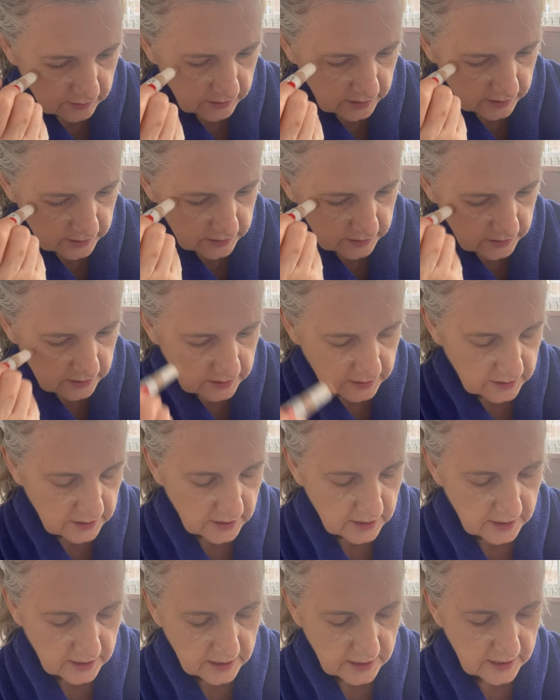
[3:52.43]
on
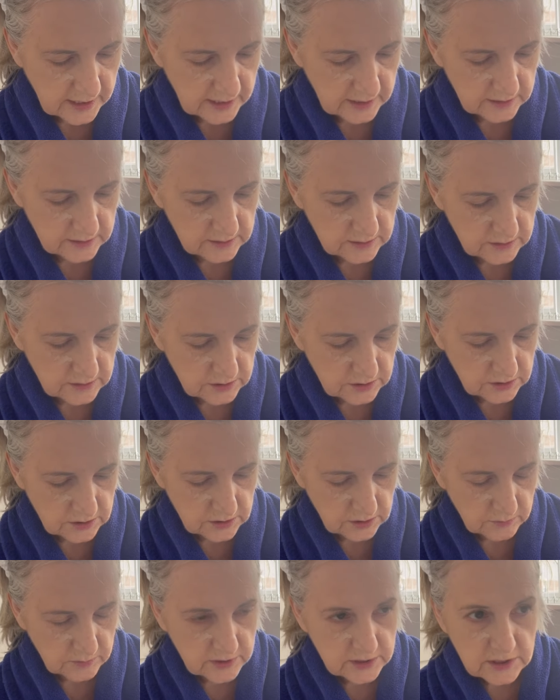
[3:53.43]
and
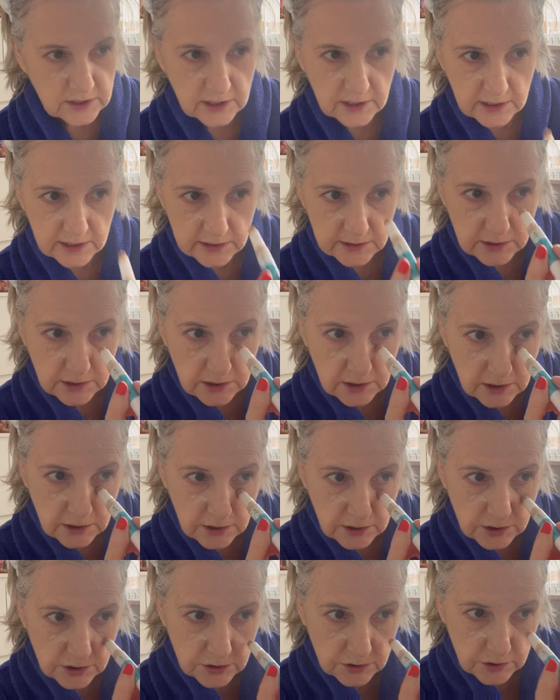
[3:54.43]
do it as
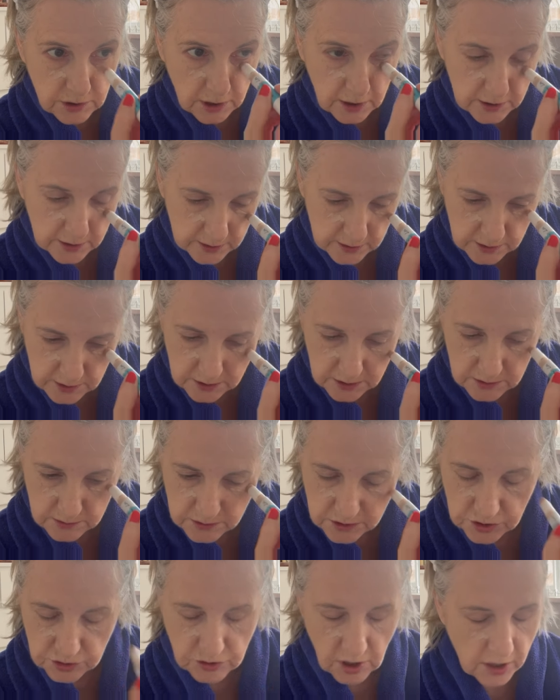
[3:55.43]
strikes,
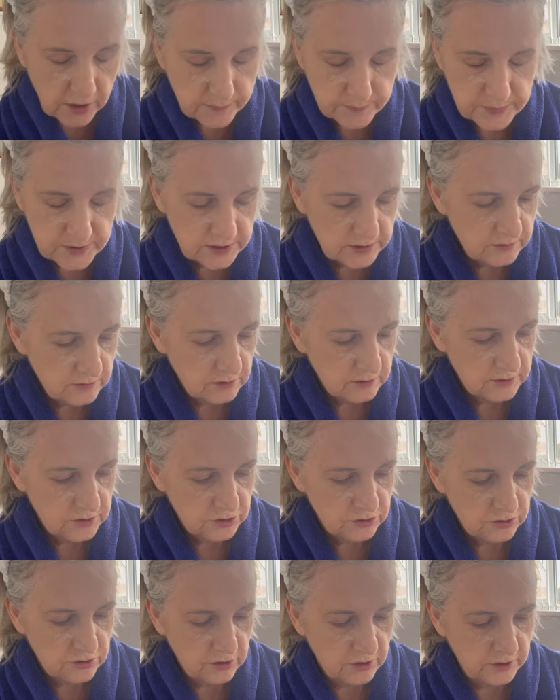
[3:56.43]
stripes,
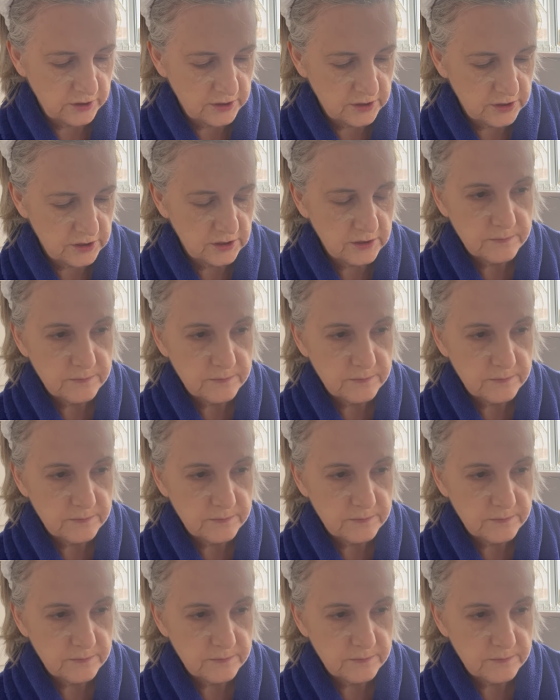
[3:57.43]
strikes.